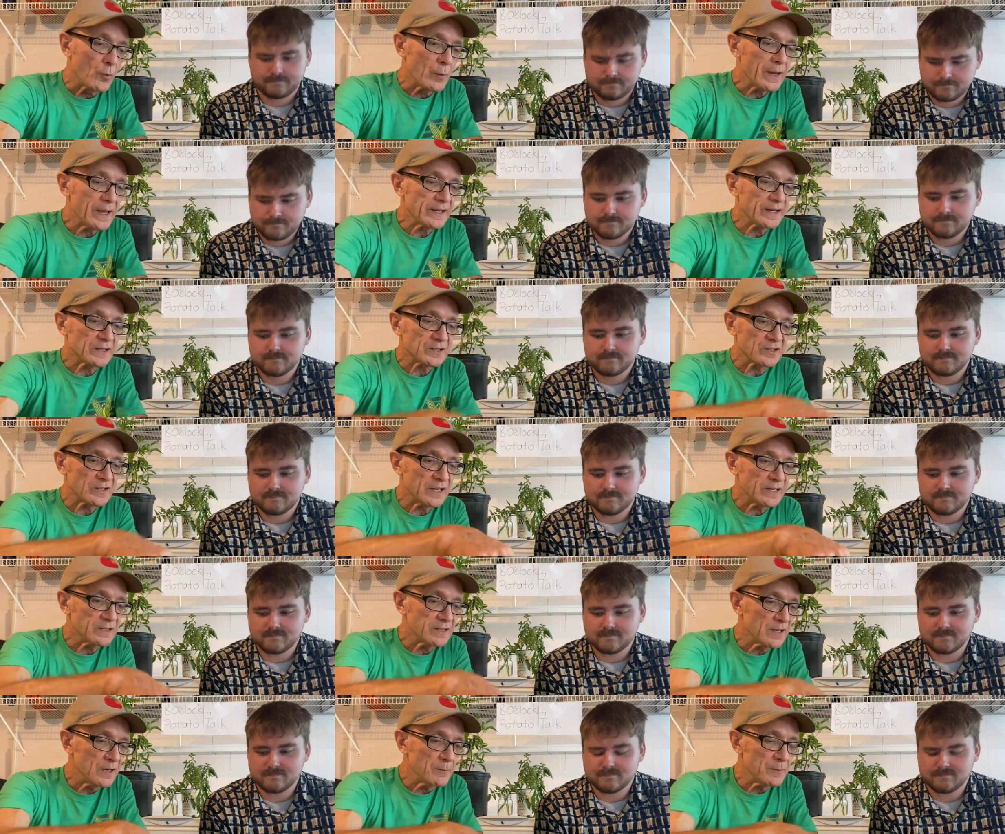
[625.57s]
Speaker 1: we head
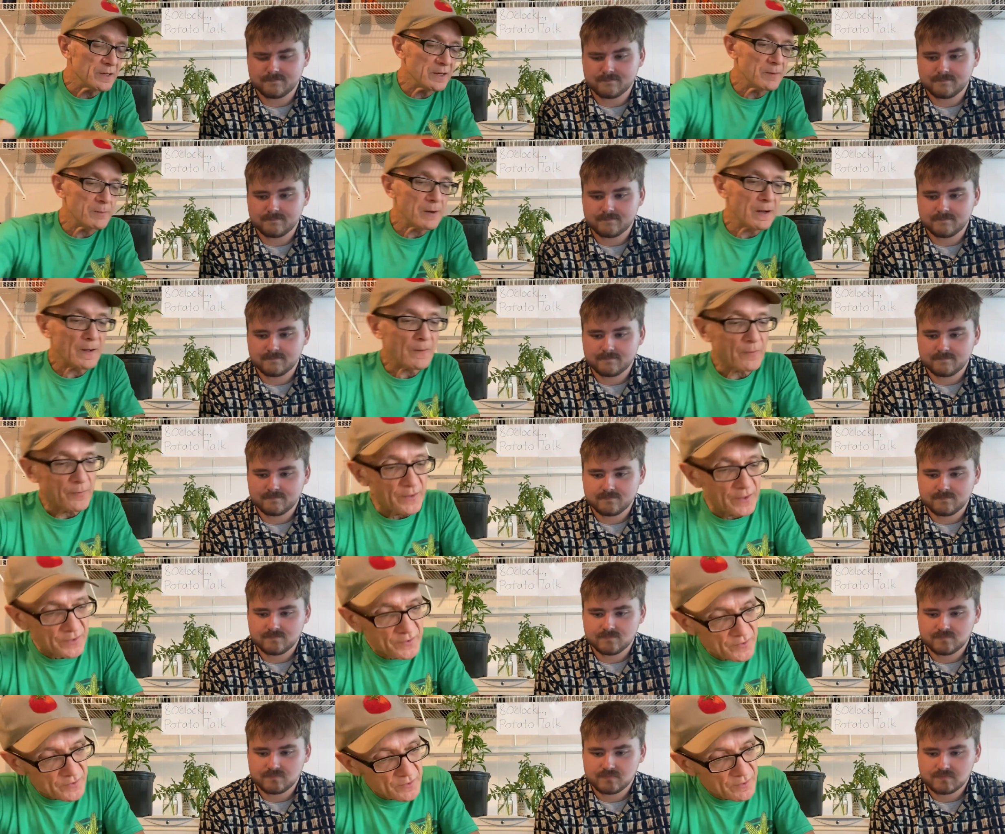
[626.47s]
outside. Tell me about
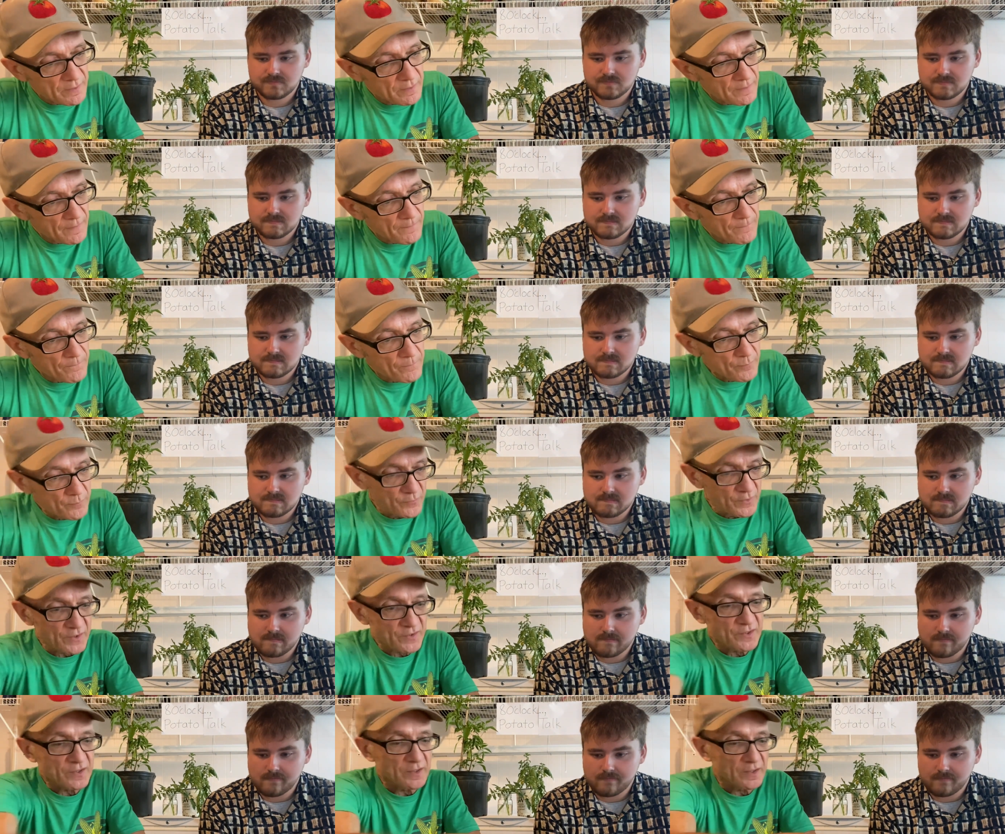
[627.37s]
this
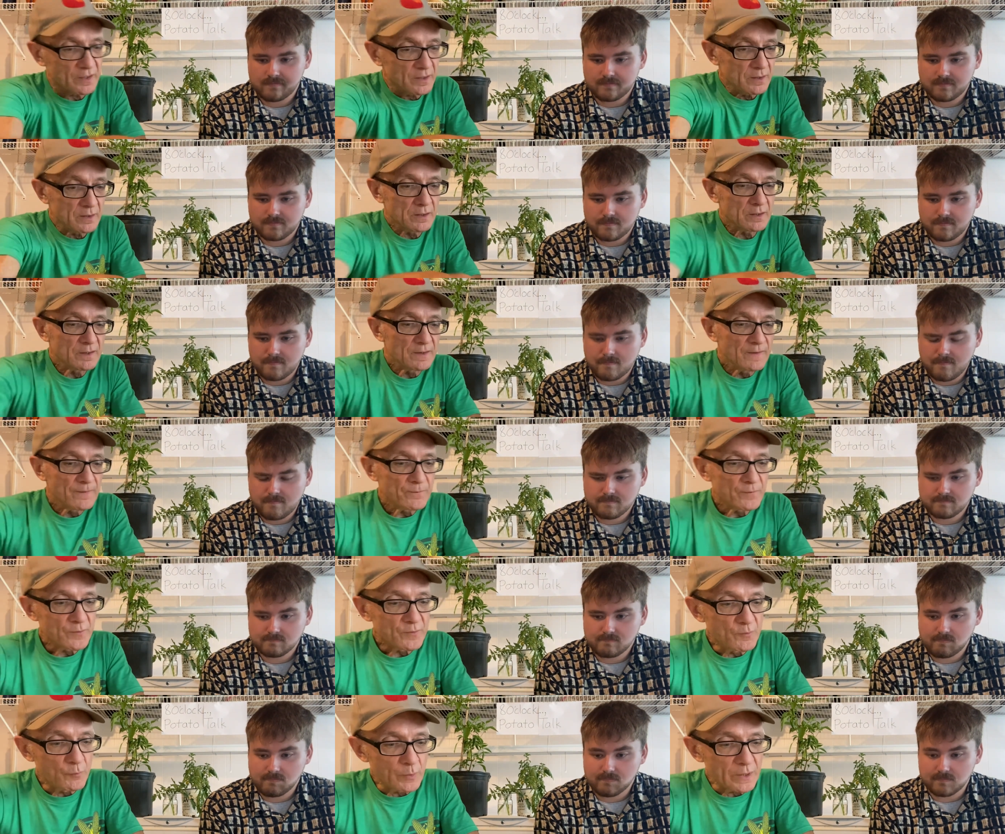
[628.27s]
this year.
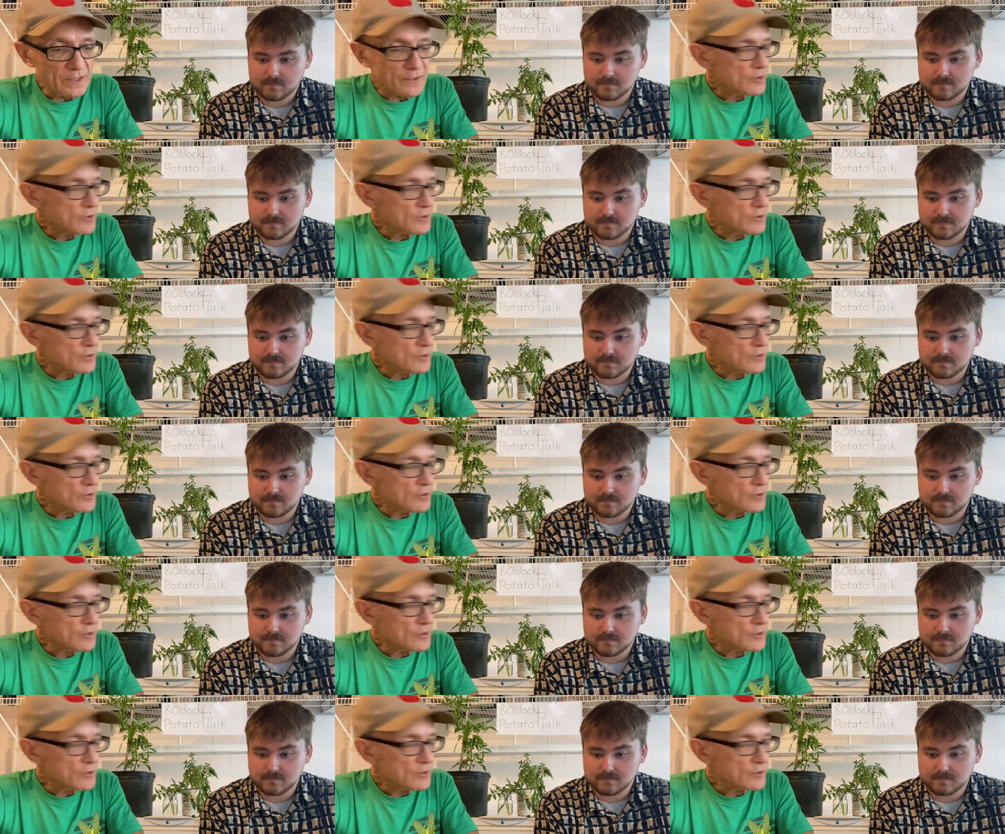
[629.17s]
We didn't